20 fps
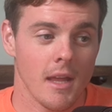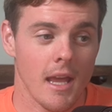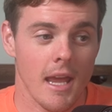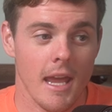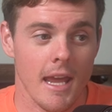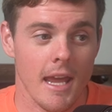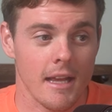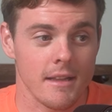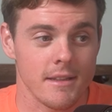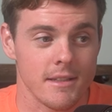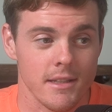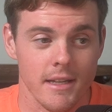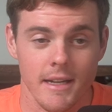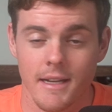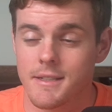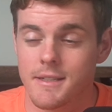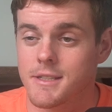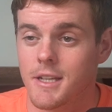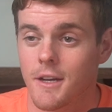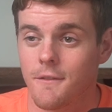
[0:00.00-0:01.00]
and
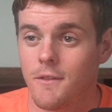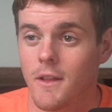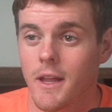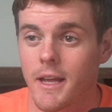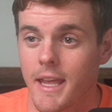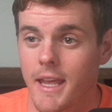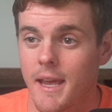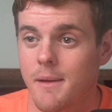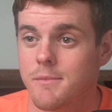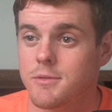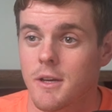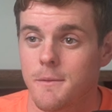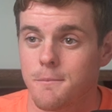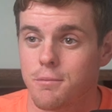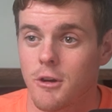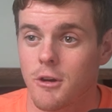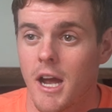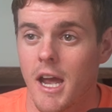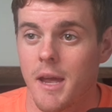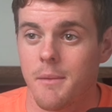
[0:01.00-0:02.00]
deleting stuff like Amazon
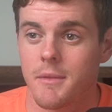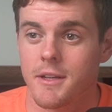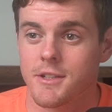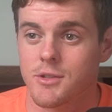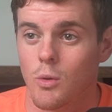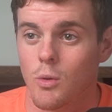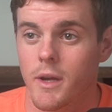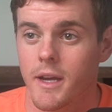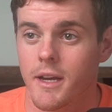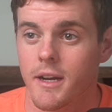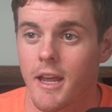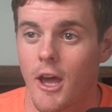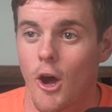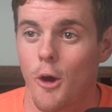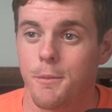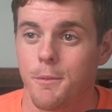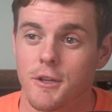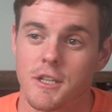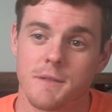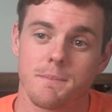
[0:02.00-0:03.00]
Prime is only going to
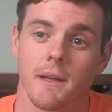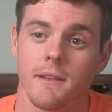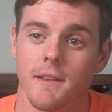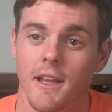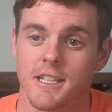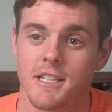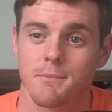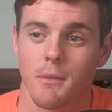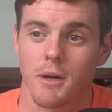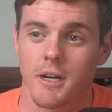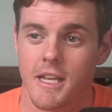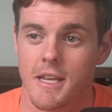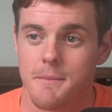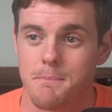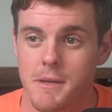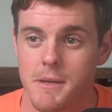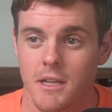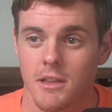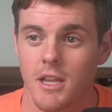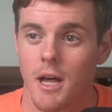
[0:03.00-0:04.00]
help you spend less money
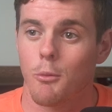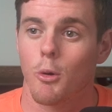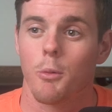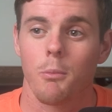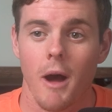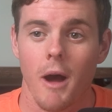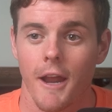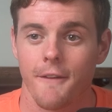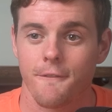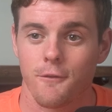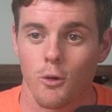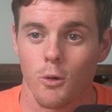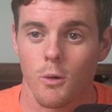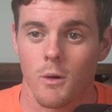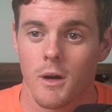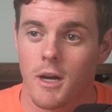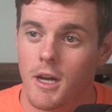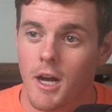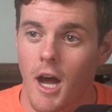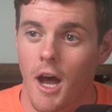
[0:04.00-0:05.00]
and be a lot more
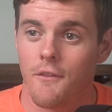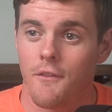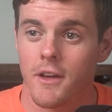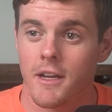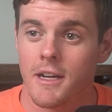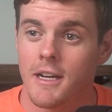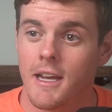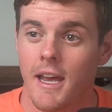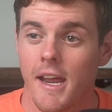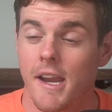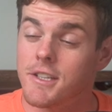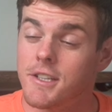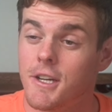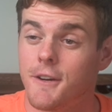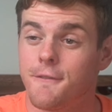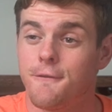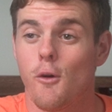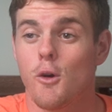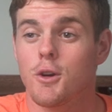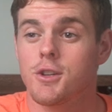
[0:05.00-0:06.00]
mindful of it. And it's
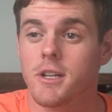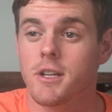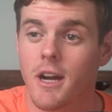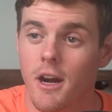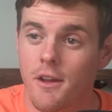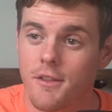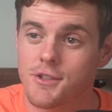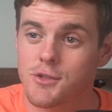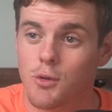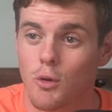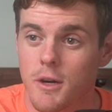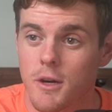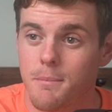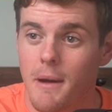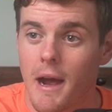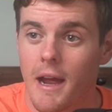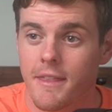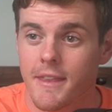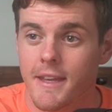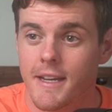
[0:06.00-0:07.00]
going to force you to go to the store to
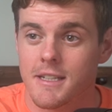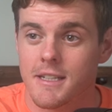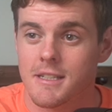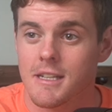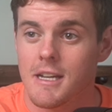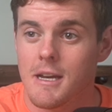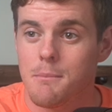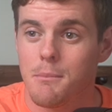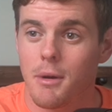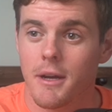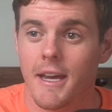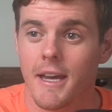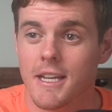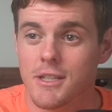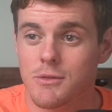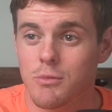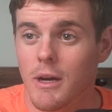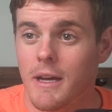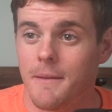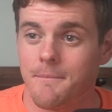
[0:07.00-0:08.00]
buy things. But
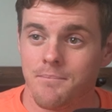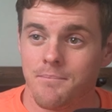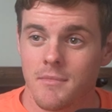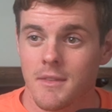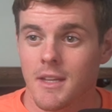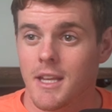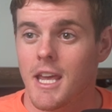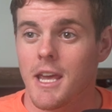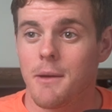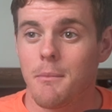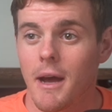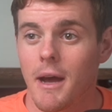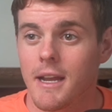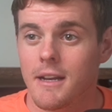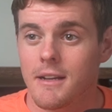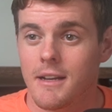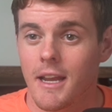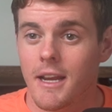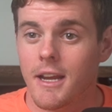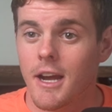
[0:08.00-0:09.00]
guess what?
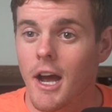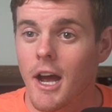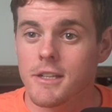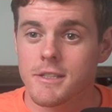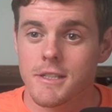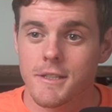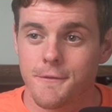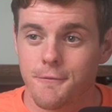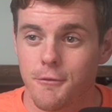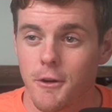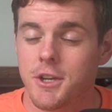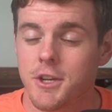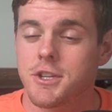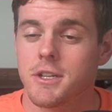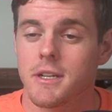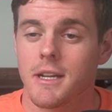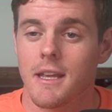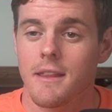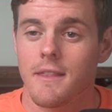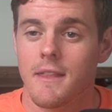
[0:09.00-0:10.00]
It causes
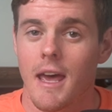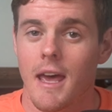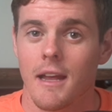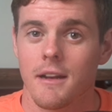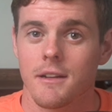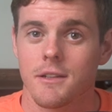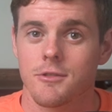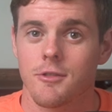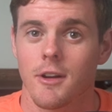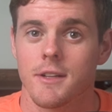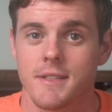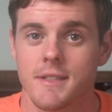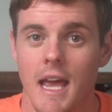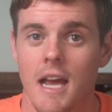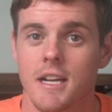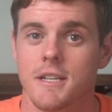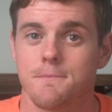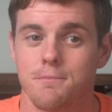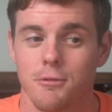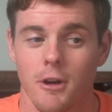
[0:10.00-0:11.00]
friction in that
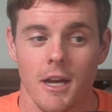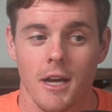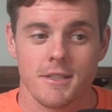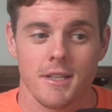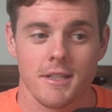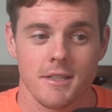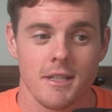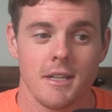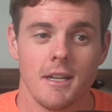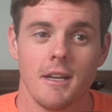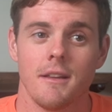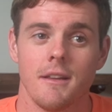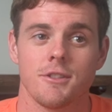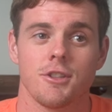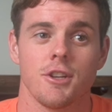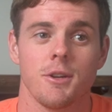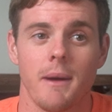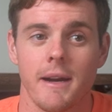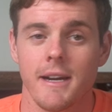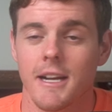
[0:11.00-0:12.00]
transaction process.
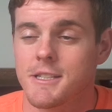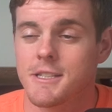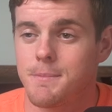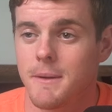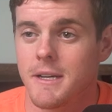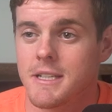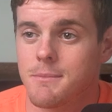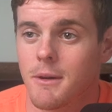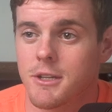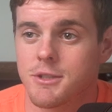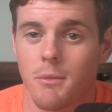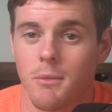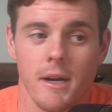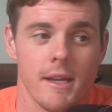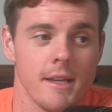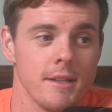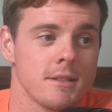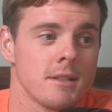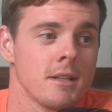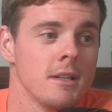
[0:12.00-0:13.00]
So you might not spend as much
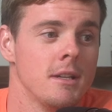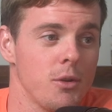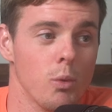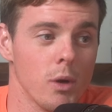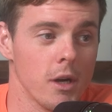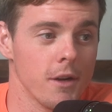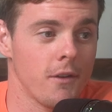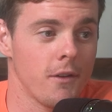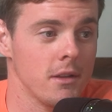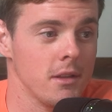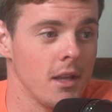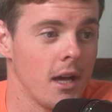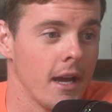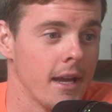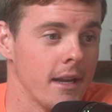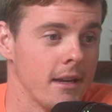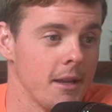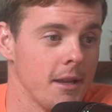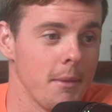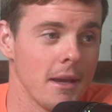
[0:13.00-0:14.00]
money as you would have
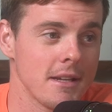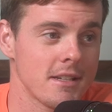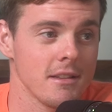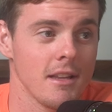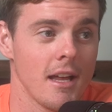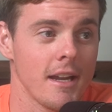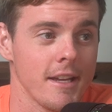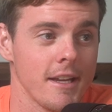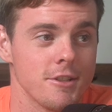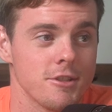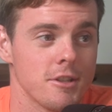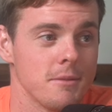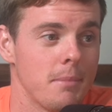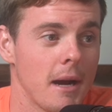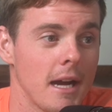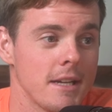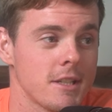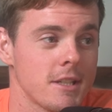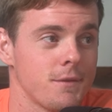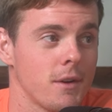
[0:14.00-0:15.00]
online. It makes it a lot easier to
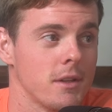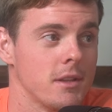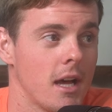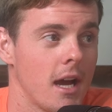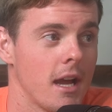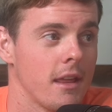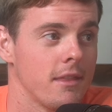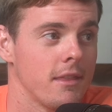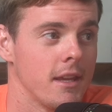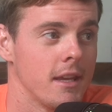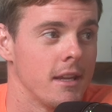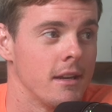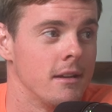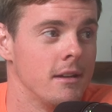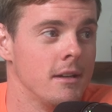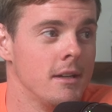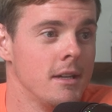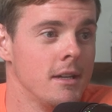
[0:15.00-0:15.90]
buy stuff online than